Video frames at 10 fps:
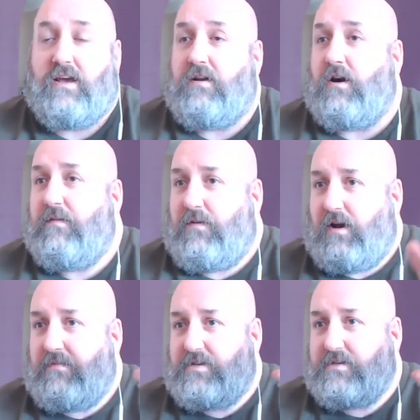and high
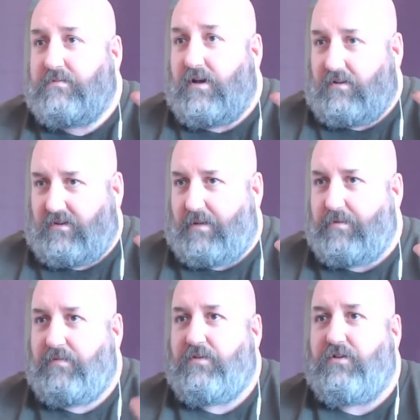fives, I'll slap you
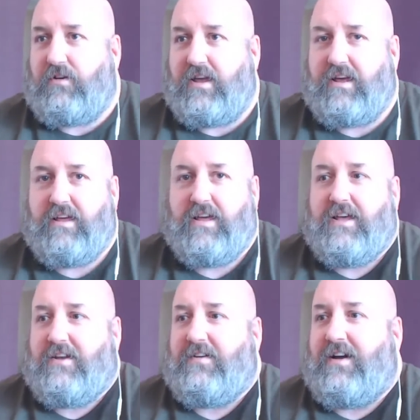if you try it.
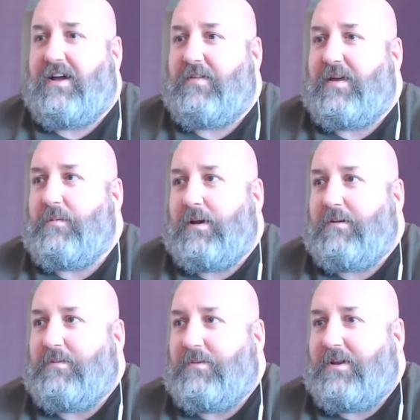Right, on that
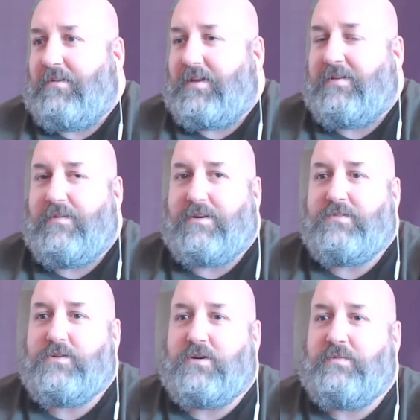wonderful note, thank you very much for
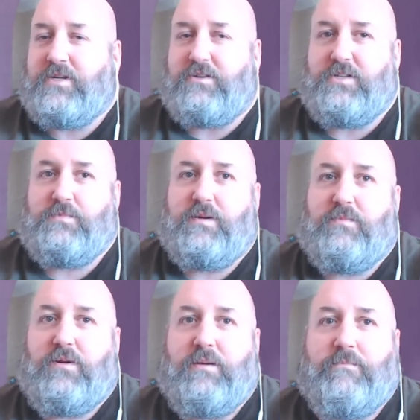joining me, Josh. It's been
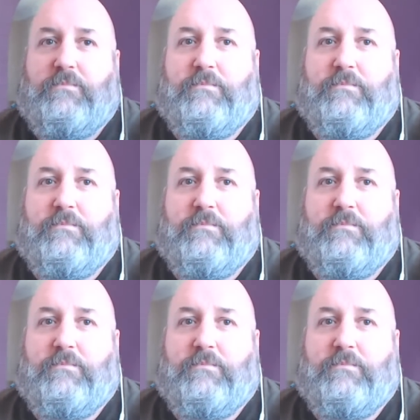brilliant.